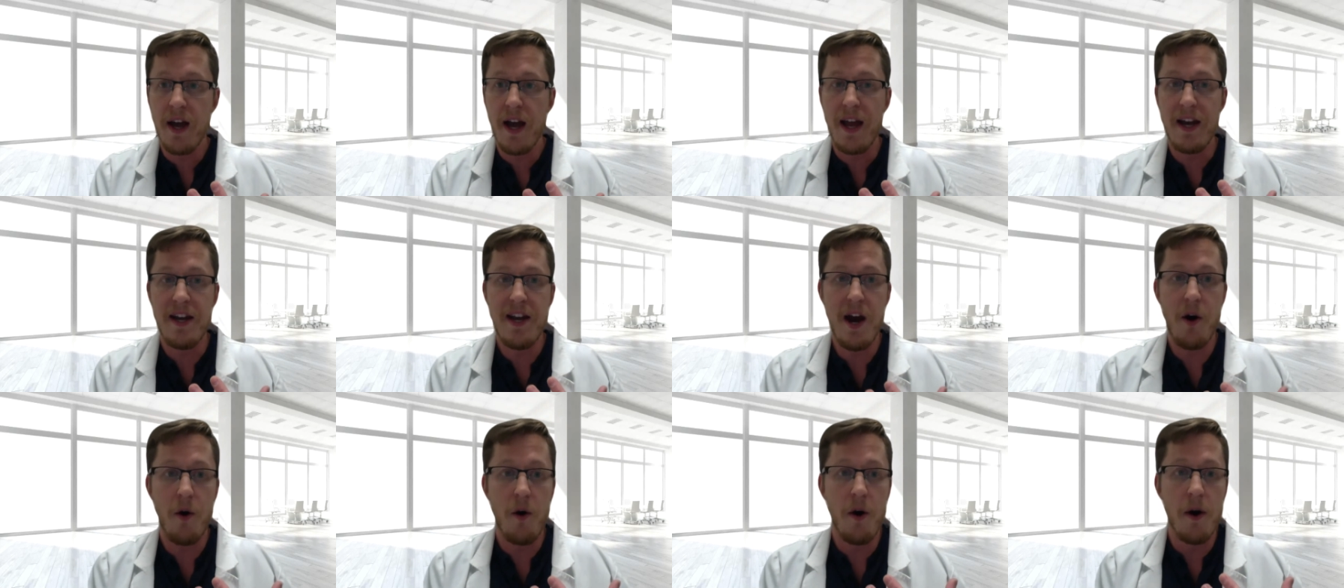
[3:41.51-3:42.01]

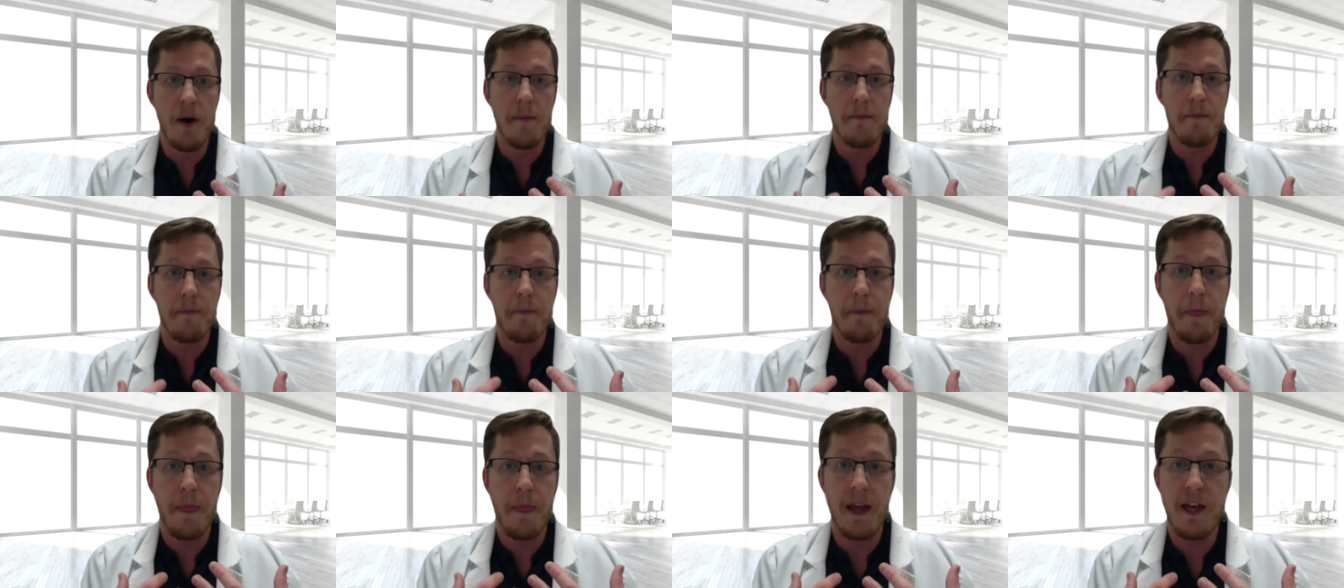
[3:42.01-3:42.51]
Now,
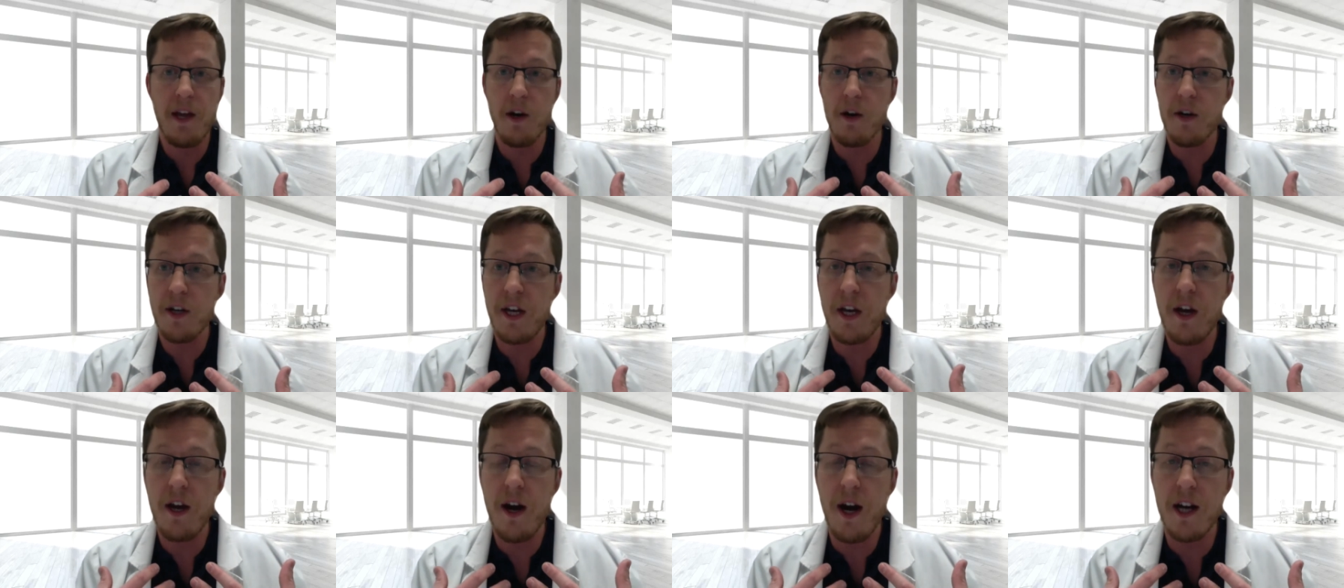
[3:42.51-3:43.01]

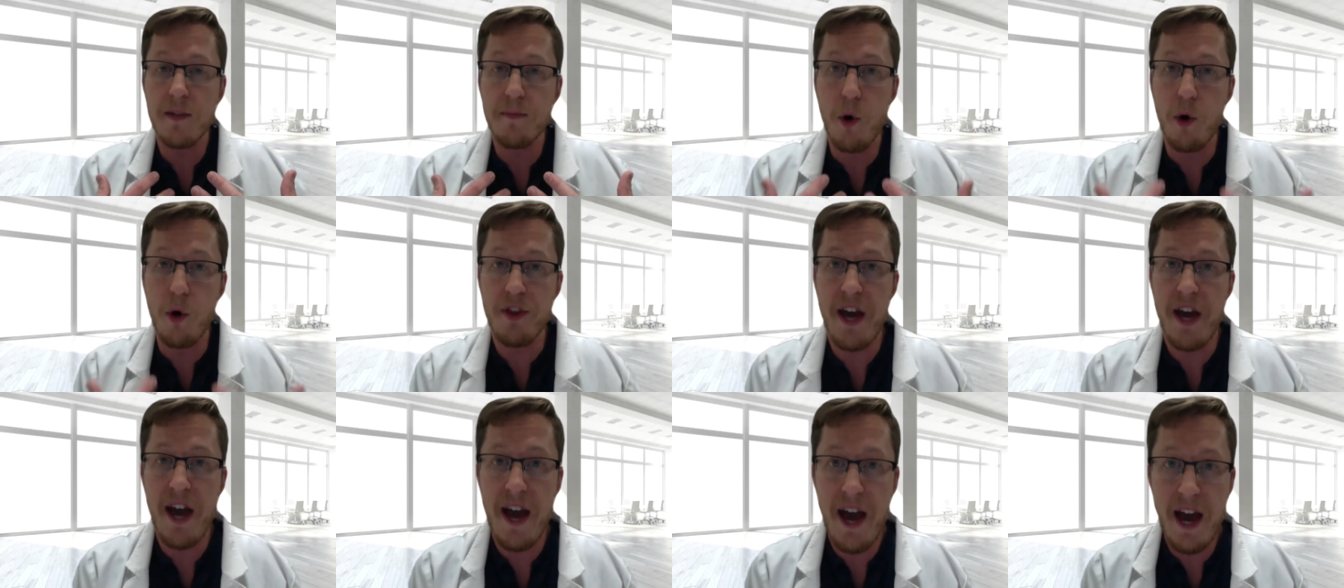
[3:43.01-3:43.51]
it can cause
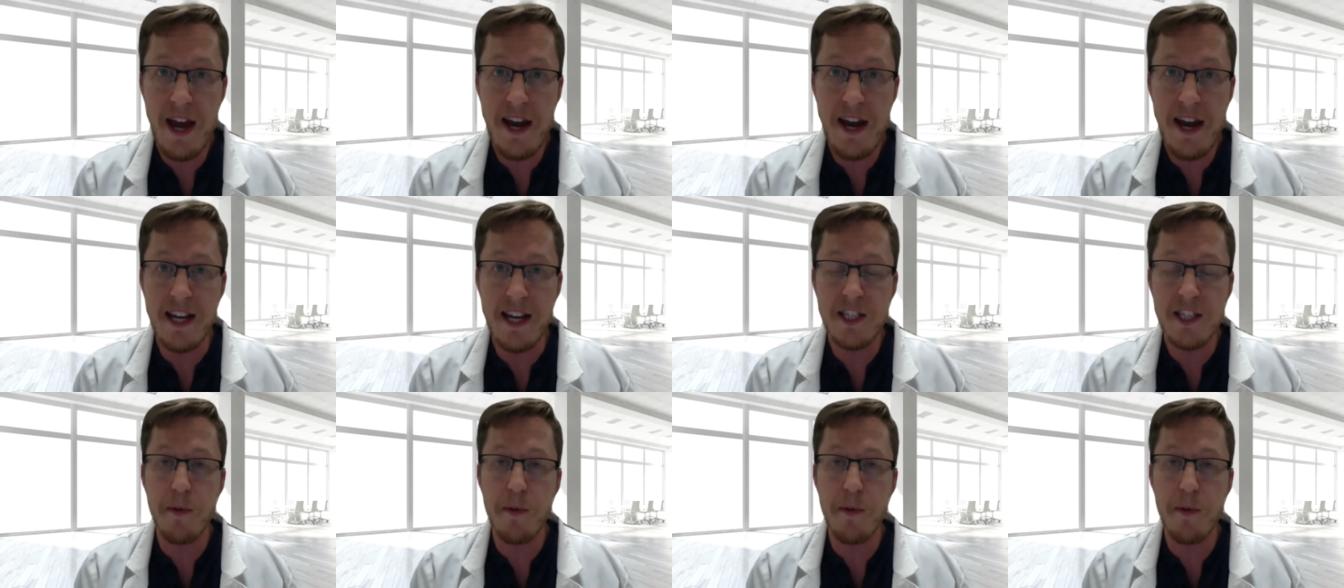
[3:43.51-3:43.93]
both headaches,